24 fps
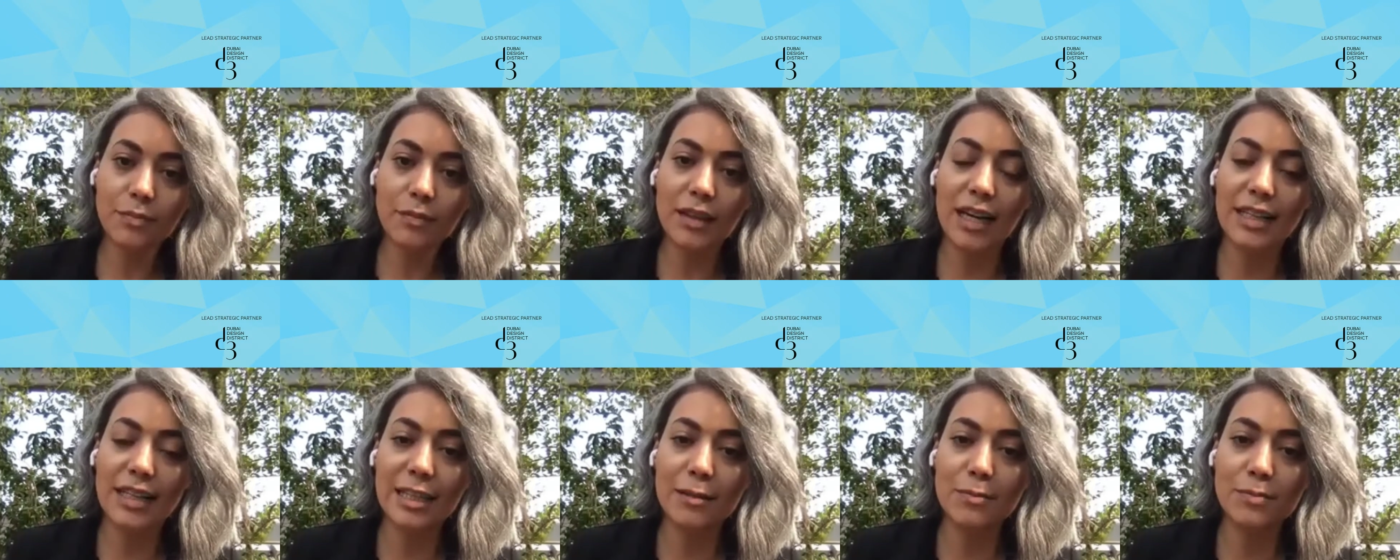
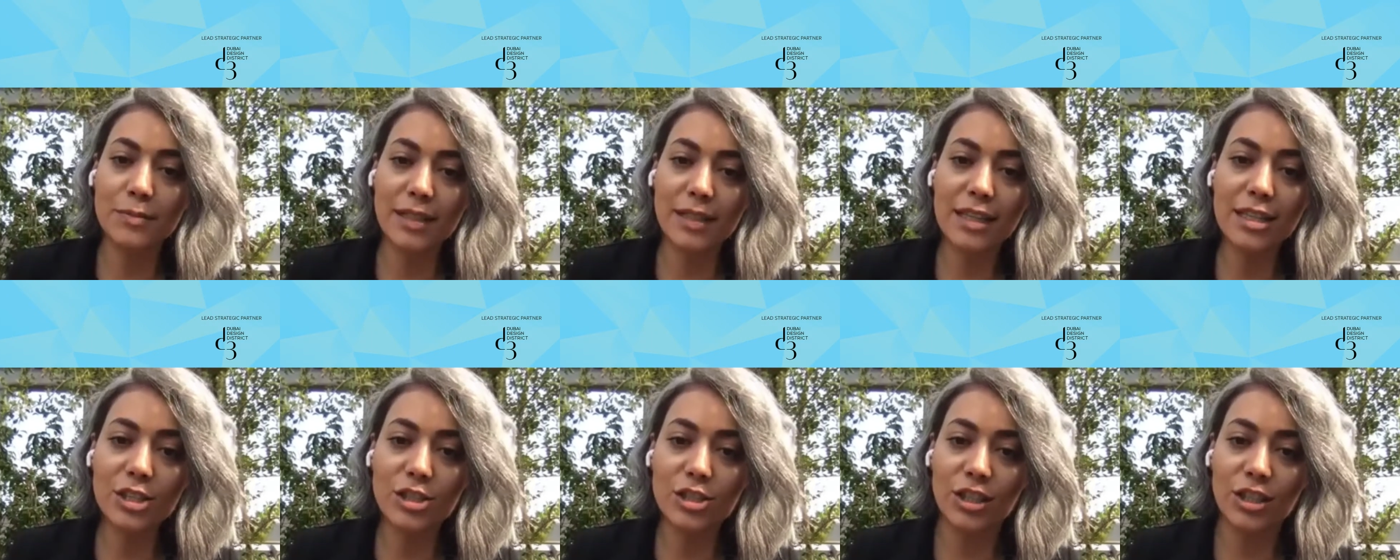
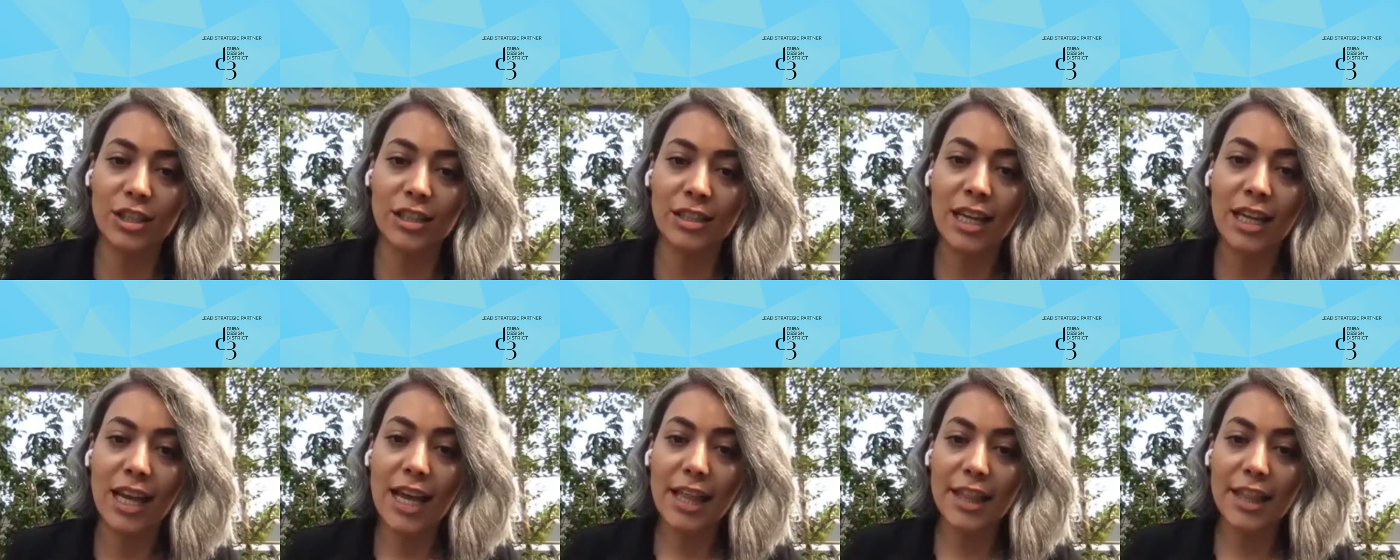
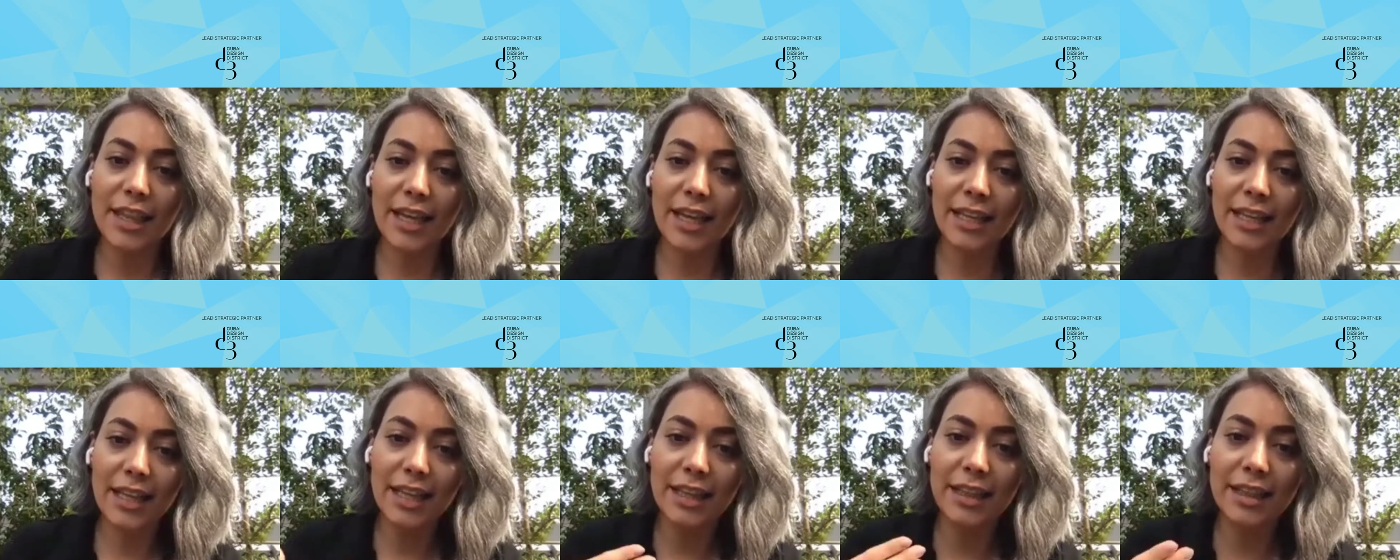adaptation,
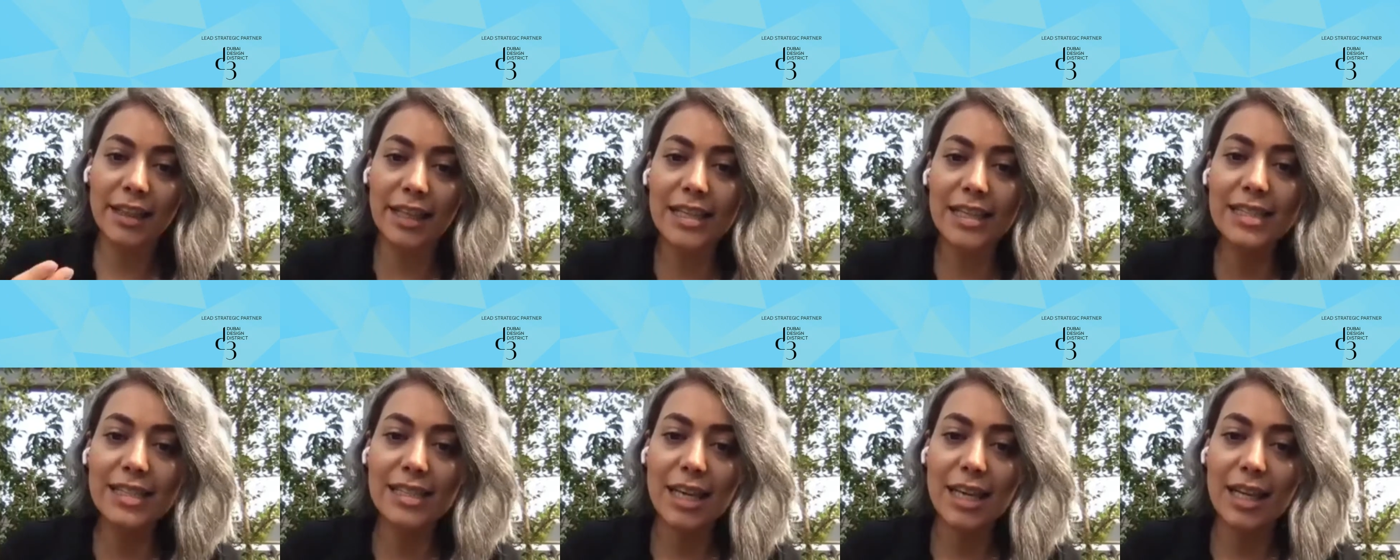then
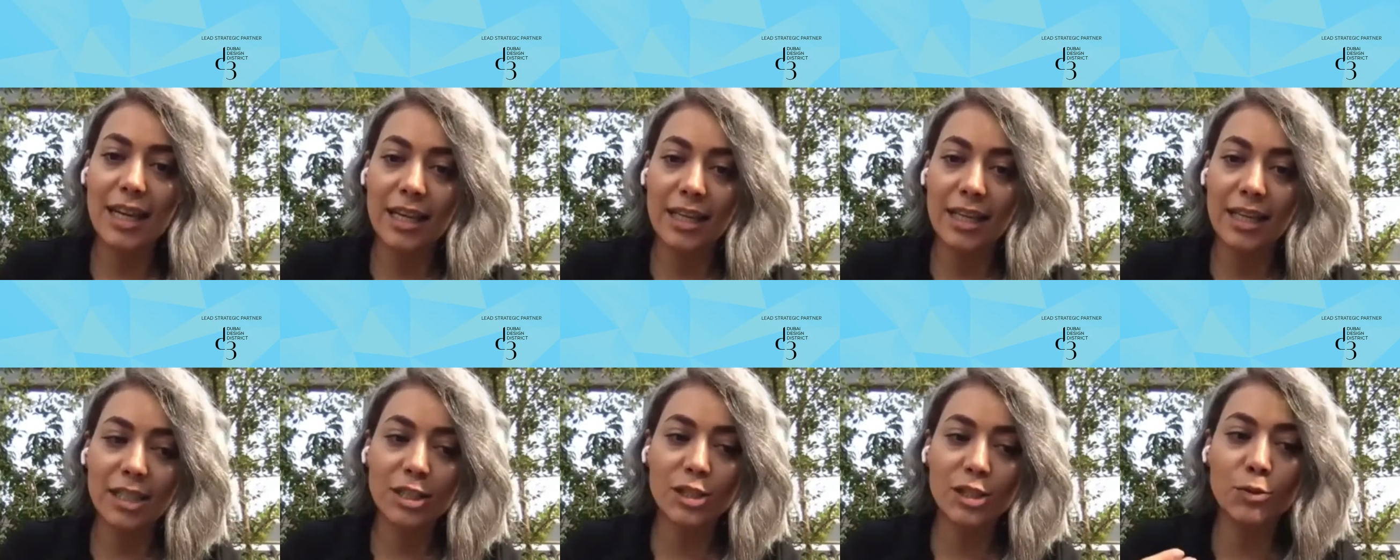this
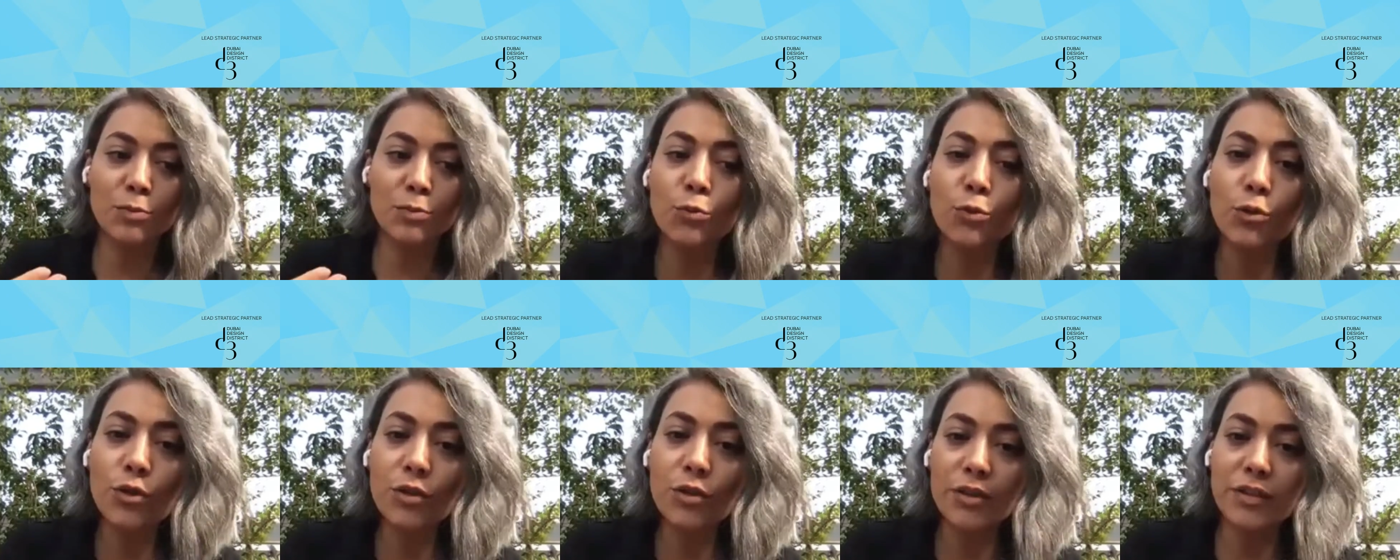
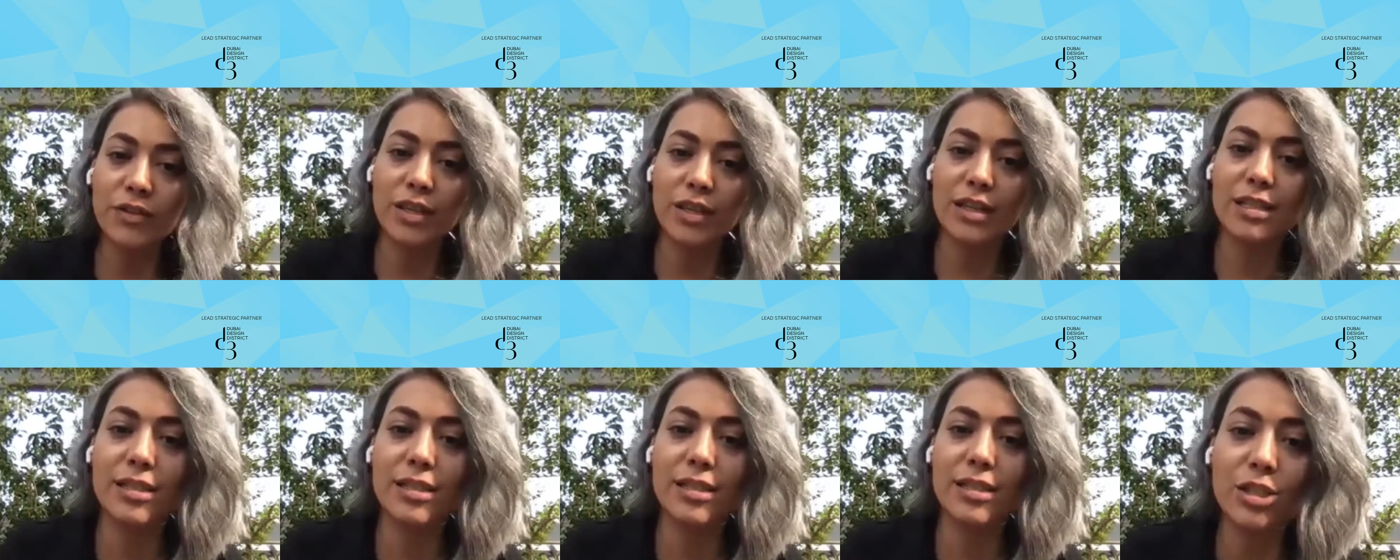smooth
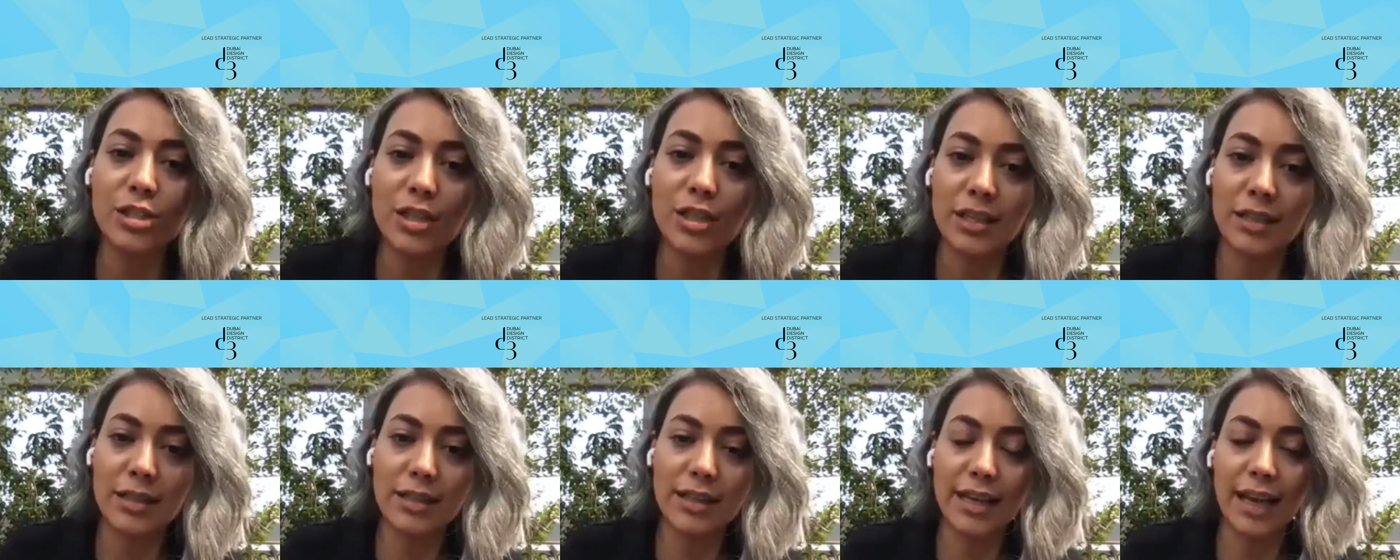
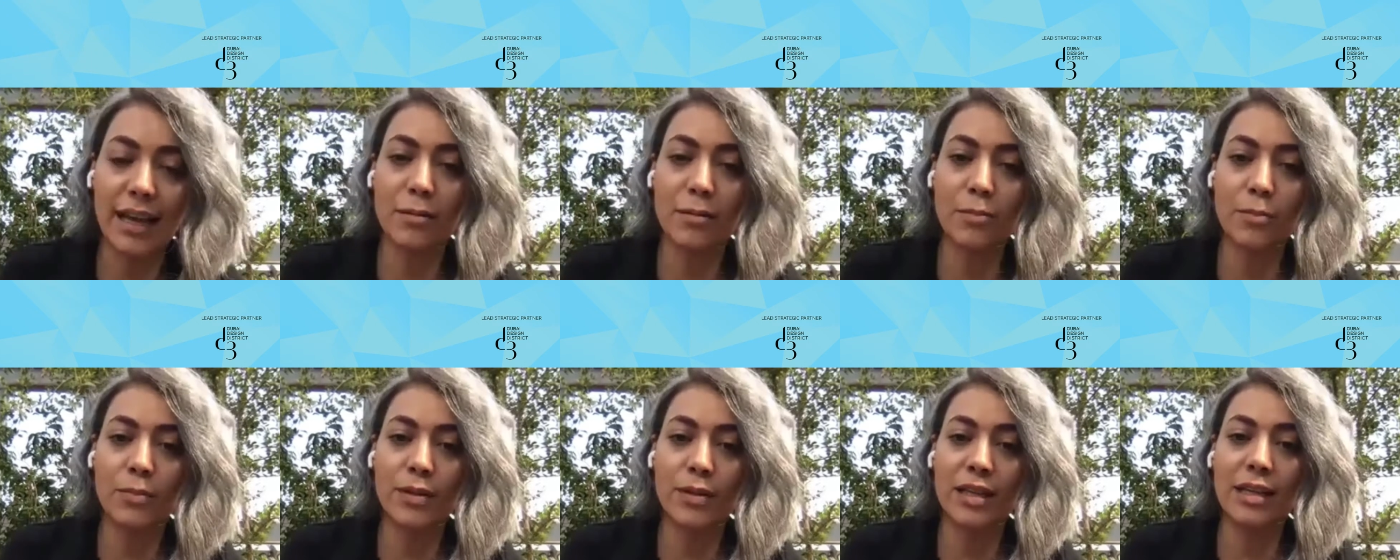transition
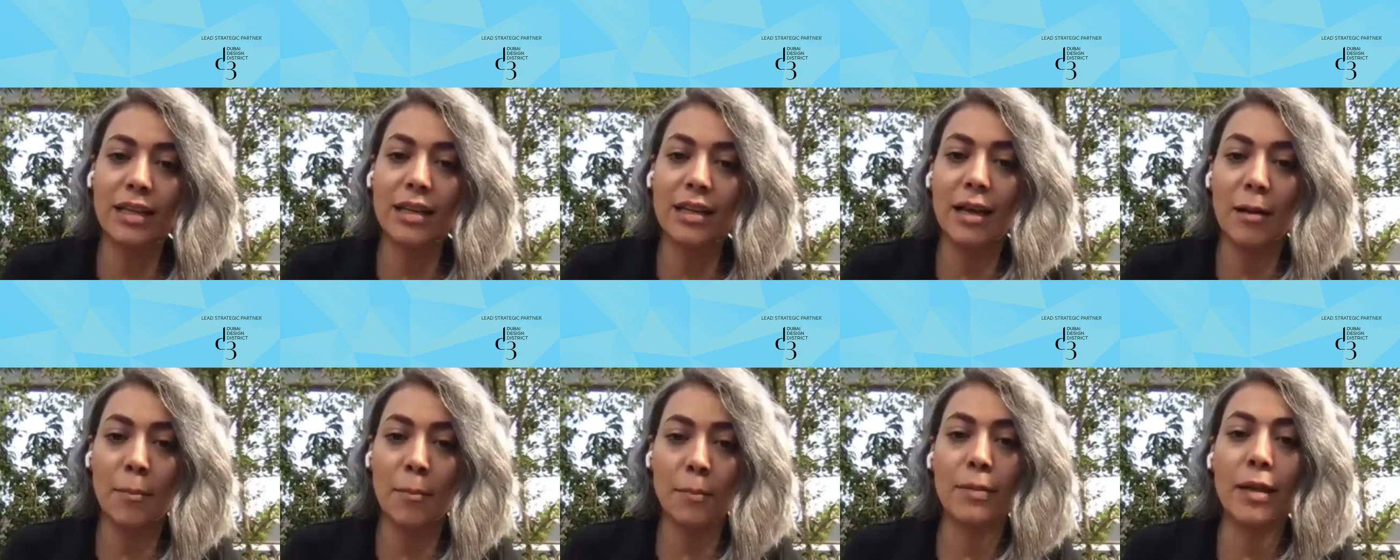can
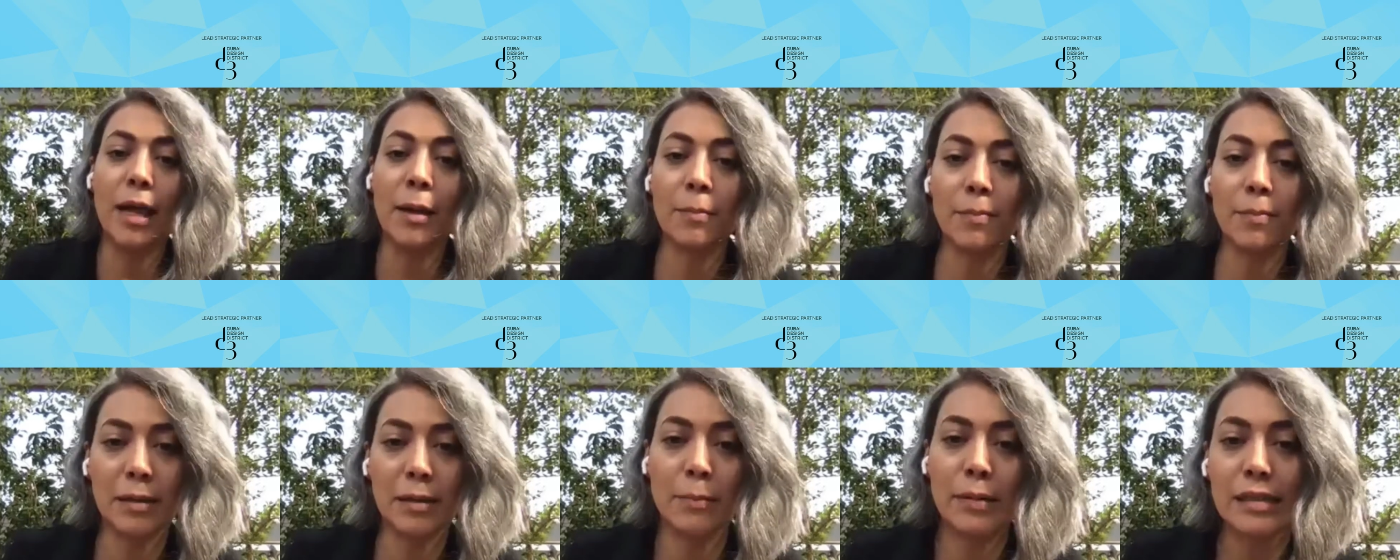be
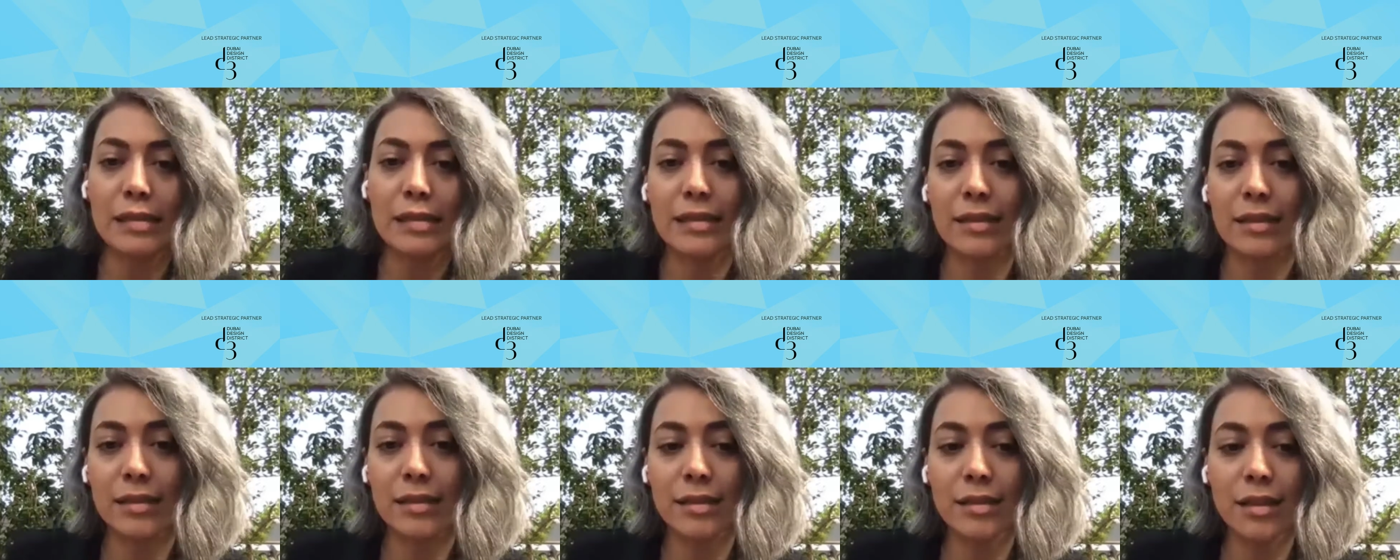
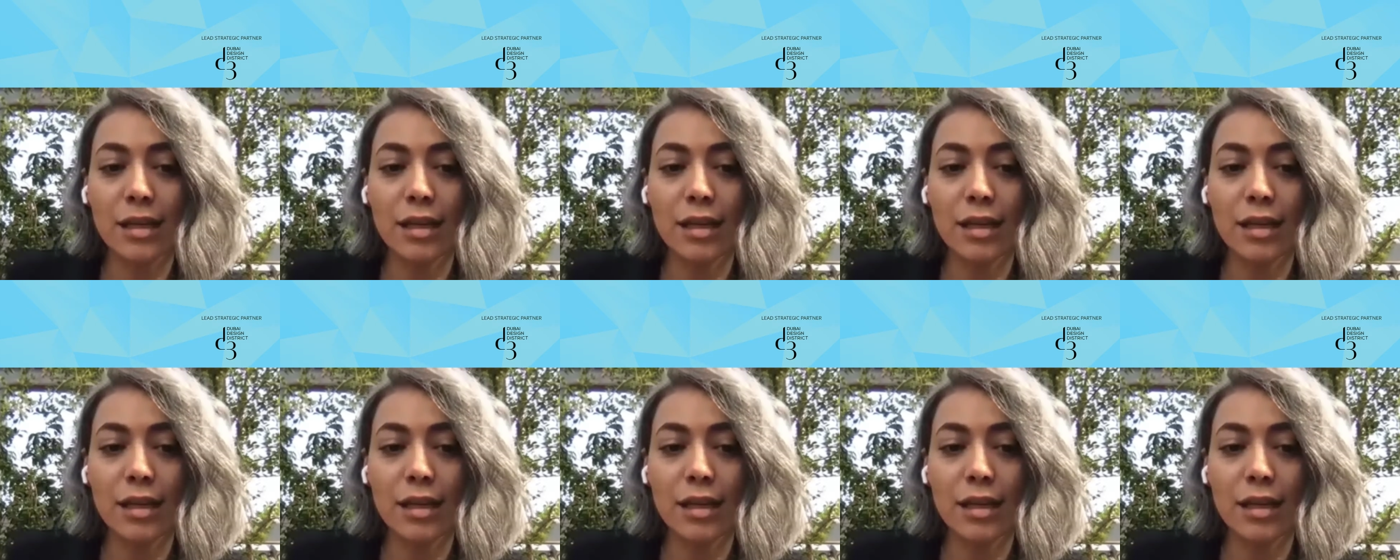implemented.